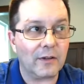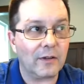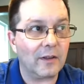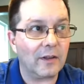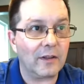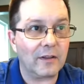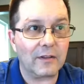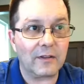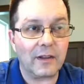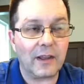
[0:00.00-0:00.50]

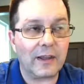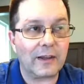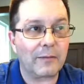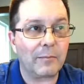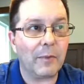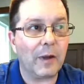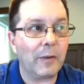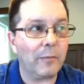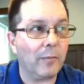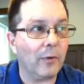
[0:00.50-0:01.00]
He's like
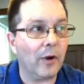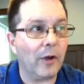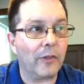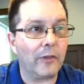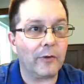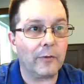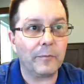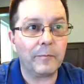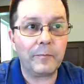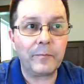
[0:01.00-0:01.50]
my
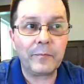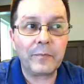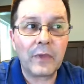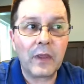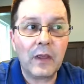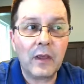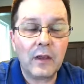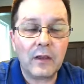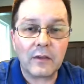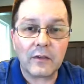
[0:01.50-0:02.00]
brother.
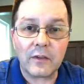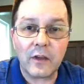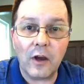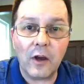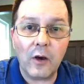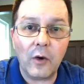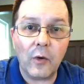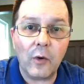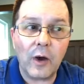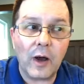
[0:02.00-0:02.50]

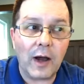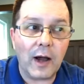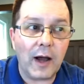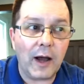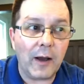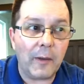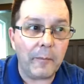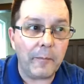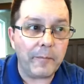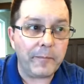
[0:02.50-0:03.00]
So,
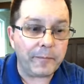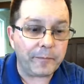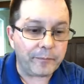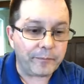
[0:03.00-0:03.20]
and